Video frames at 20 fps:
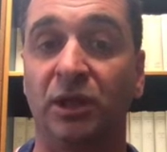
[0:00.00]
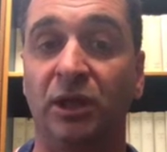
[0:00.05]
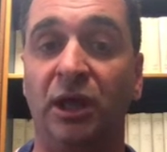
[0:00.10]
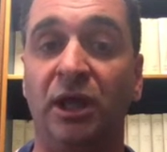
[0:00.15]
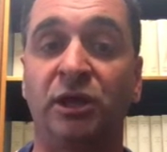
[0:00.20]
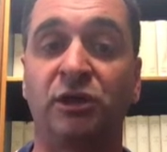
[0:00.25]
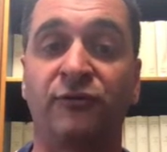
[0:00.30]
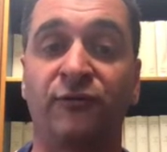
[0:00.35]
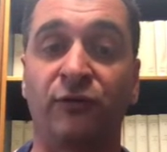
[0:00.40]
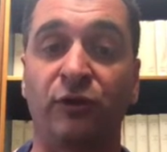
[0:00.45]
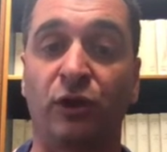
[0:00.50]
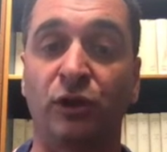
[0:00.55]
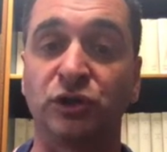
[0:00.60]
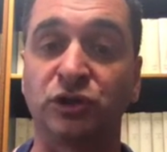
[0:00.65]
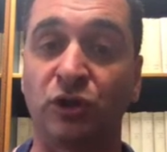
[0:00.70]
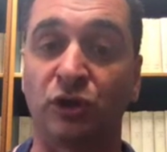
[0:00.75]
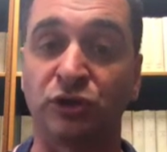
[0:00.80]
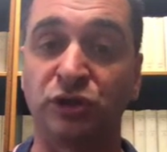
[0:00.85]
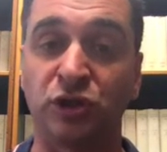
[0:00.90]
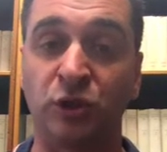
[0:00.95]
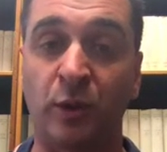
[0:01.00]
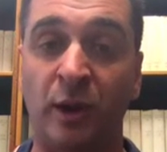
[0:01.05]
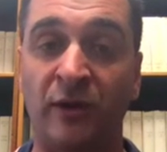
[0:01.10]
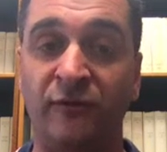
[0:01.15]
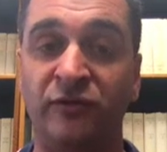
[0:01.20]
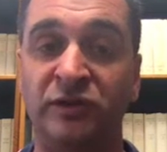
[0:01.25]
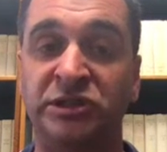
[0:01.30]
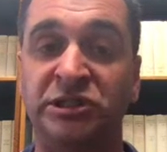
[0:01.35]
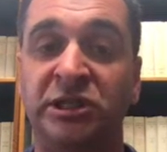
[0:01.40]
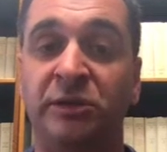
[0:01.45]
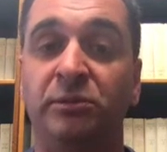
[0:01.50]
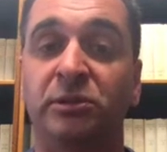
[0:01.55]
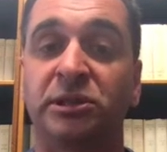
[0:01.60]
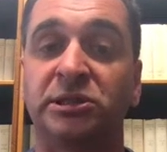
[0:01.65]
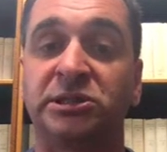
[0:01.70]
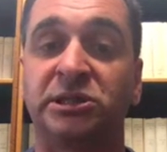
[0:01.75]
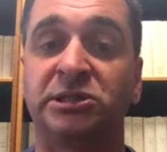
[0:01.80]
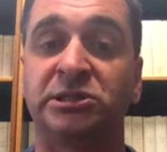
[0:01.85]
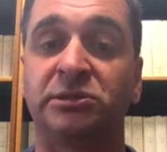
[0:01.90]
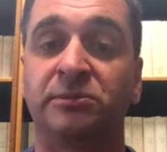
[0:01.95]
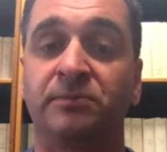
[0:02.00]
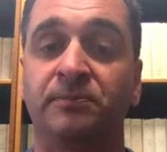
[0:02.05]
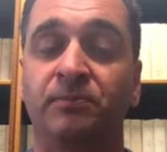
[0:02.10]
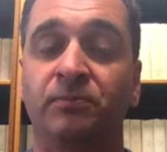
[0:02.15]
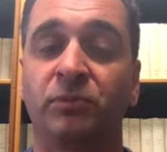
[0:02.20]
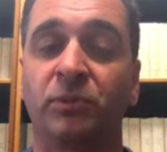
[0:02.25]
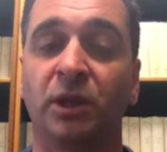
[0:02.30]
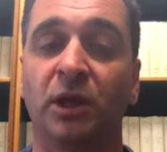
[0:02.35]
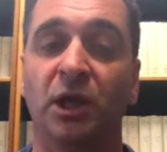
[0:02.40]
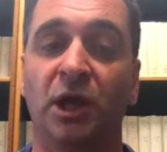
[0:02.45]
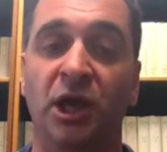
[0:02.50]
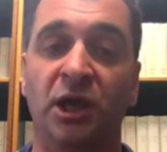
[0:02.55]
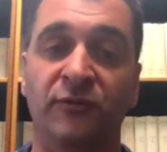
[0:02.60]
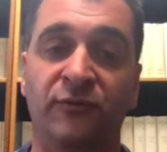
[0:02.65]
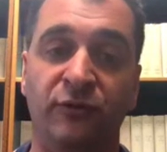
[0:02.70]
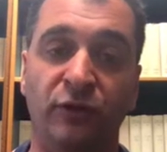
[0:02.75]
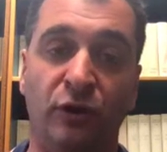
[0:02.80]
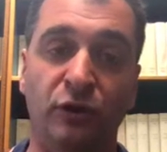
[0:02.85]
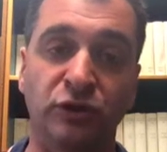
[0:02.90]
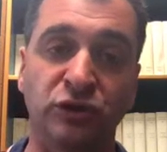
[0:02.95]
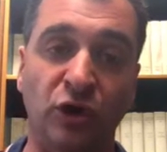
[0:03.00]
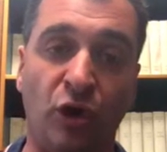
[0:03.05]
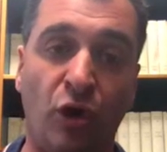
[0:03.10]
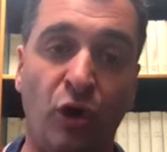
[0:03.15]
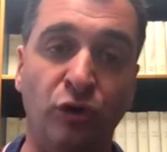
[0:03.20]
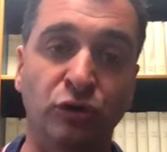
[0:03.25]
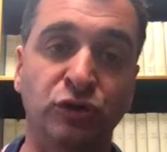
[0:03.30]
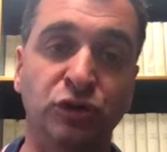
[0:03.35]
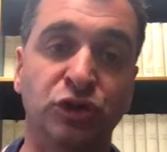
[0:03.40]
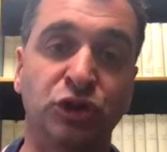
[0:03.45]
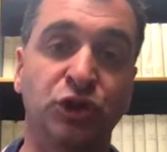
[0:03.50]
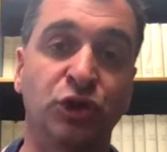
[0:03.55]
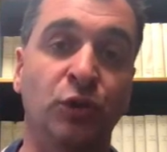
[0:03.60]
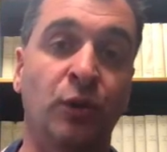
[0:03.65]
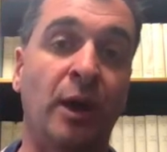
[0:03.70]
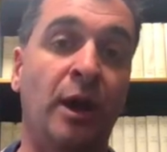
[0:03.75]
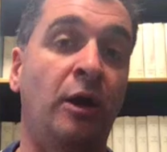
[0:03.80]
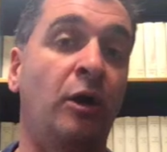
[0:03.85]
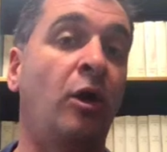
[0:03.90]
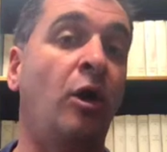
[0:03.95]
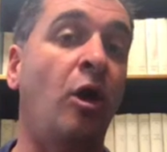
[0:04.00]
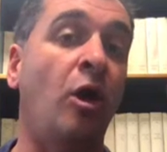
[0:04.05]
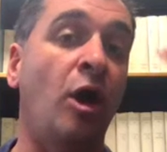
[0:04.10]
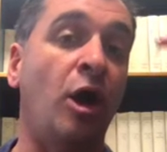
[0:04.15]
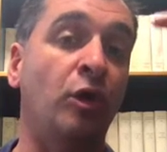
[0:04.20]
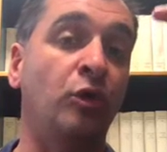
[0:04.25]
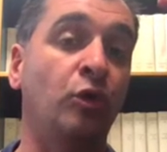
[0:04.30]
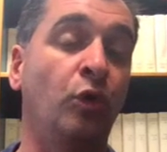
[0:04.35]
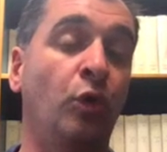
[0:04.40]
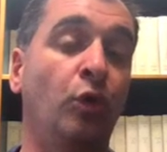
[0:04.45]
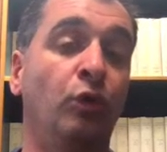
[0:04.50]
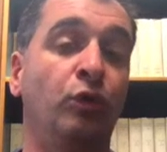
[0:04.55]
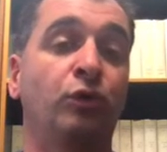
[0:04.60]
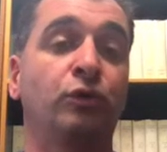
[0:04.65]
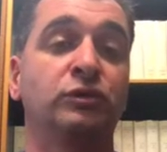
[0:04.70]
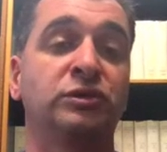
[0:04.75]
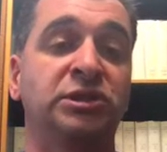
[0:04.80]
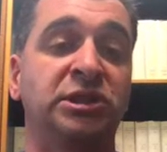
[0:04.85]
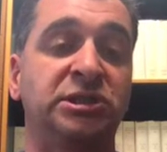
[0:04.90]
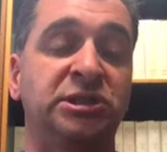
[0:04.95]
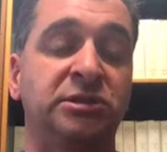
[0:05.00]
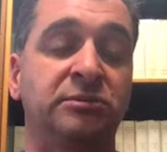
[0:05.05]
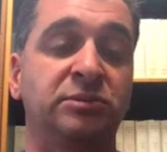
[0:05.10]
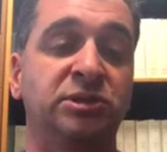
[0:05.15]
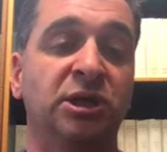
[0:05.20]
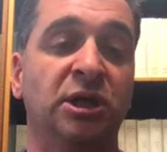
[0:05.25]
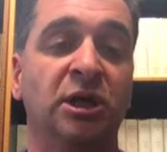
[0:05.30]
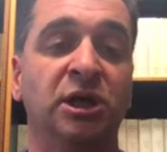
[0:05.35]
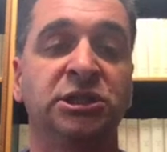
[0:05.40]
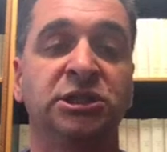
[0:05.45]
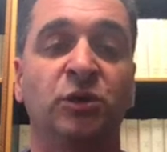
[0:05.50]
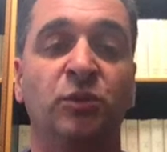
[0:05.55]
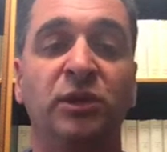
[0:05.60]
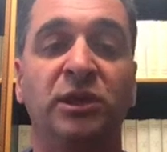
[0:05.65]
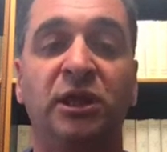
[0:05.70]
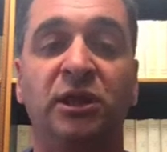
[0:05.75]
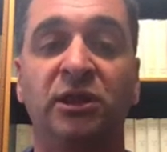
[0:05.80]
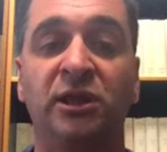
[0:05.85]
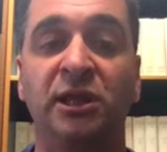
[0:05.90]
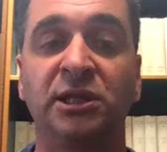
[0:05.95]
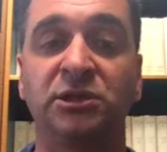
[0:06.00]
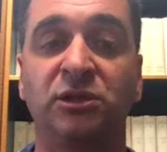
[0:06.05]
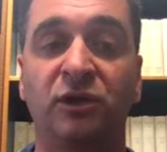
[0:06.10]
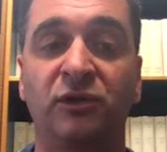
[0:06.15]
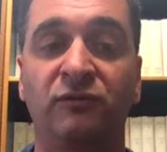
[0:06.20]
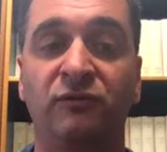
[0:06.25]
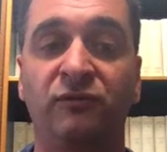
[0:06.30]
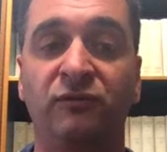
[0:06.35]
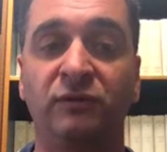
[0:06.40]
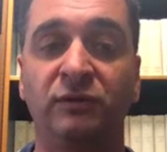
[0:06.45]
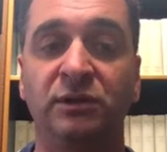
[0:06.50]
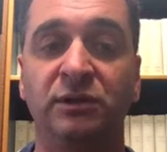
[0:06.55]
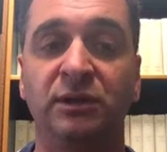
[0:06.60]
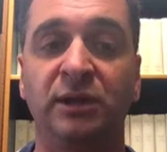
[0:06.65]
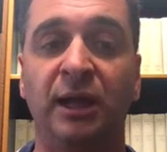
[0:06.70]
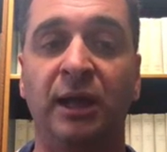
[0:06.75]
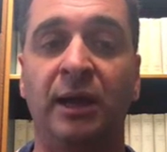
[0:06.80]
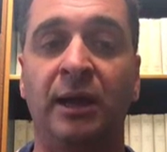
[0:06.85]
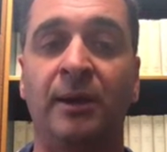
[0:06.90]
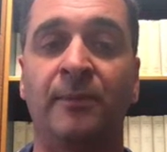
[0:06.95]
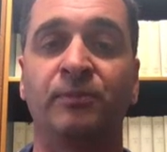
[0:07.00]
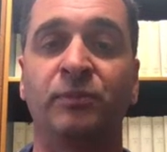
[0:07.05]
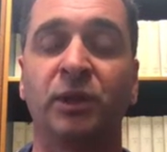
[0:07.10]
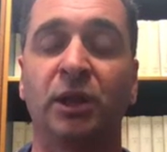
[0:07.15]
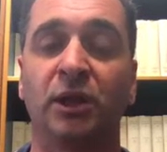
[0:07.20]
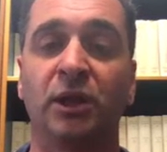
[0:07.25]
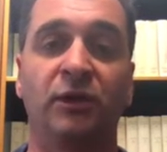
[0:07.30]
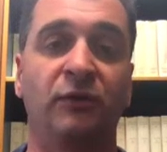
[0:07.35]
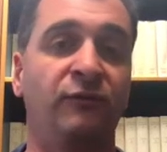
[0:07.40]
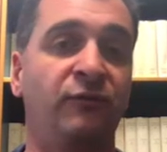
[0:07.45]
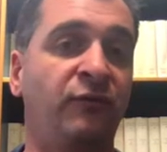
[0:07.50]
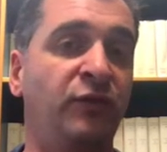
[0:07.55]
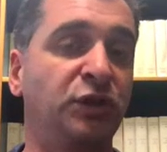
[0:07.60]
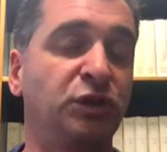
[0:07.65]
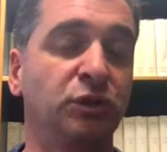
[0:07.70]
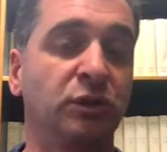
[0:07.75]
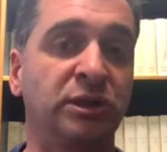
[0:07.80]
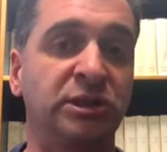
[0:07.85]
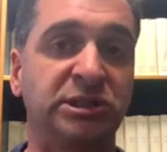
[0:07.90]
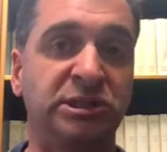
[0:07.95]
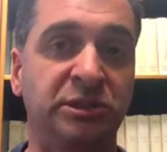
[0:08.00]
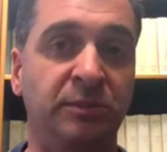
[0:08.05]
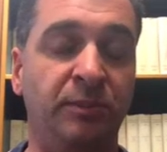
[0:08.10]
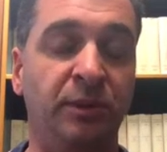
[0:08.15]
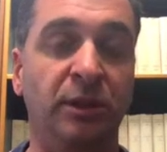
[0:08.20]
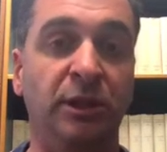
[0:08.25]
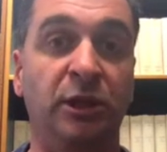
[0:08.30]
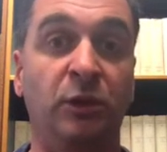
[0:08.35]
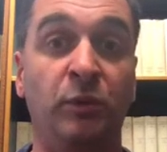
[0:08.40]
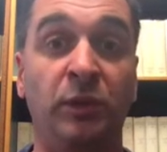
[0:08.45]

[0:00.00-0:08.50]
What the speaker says: It flows onto our vestibular system. It flows onto our higher cortical systems. So we get things like visual instability.